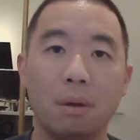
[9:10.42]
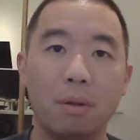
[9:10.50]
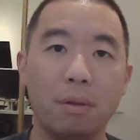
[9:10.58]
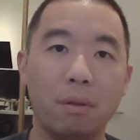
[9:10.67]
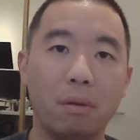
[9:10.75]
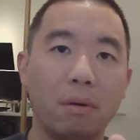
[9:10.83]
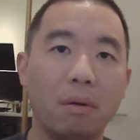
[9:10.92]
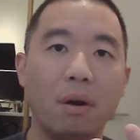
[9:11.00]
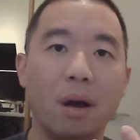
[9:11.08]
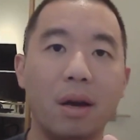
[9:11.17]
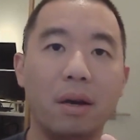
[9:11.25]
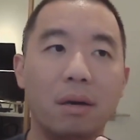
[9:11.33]
The third
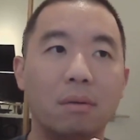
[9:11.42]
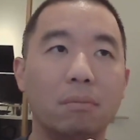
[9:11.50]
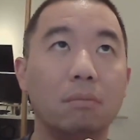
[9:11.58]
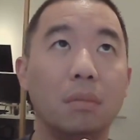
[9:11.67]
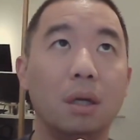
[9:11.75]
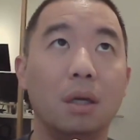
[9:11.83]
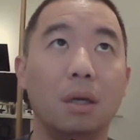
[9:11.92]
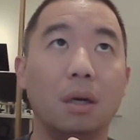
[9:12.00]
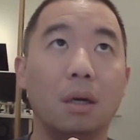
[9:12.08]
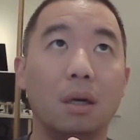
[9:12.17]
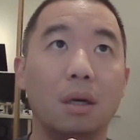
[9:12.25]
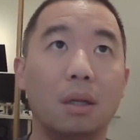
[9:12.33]
item
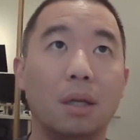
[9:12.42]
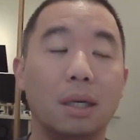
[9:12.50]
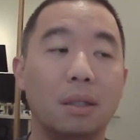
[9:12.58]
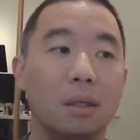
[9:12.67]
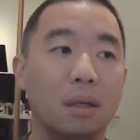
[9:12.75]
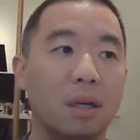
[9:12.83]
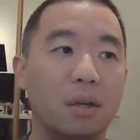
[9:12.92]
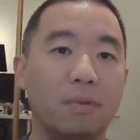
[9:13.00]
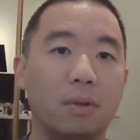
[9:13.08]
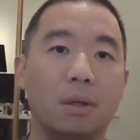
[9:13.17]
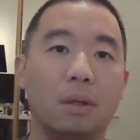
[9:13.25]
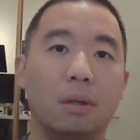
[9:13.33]
I'd like to
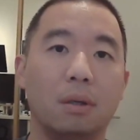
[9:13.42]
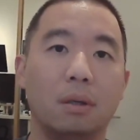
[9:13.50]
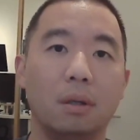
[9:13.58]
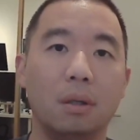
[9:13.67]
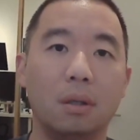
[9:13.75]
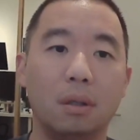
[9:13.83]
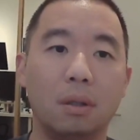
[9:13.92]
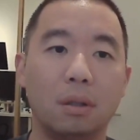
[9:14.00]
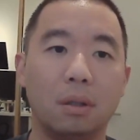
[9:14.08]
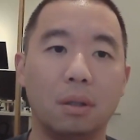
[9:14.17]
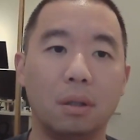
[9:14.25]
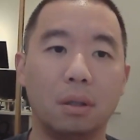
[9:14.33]
cover
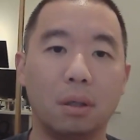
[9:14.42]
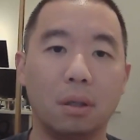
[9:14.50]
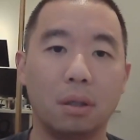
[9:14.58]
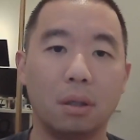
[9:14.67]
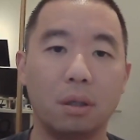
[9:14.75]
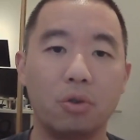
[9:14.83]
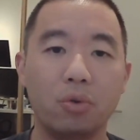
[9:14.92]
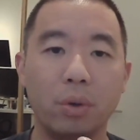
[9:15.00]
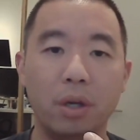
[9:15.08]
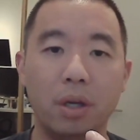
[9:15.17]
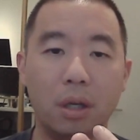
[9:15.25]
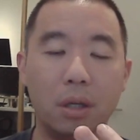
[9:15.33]
is
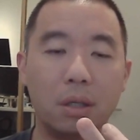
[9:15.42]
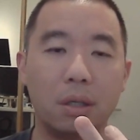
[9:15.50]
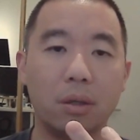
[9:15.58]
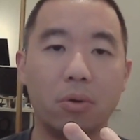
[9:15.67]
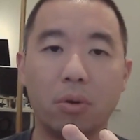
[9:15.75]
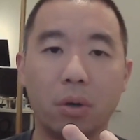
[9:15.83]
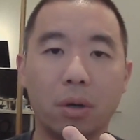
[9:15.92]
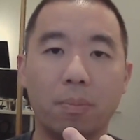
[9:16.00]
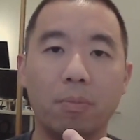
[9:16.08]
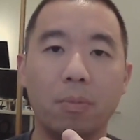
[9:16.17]
trees or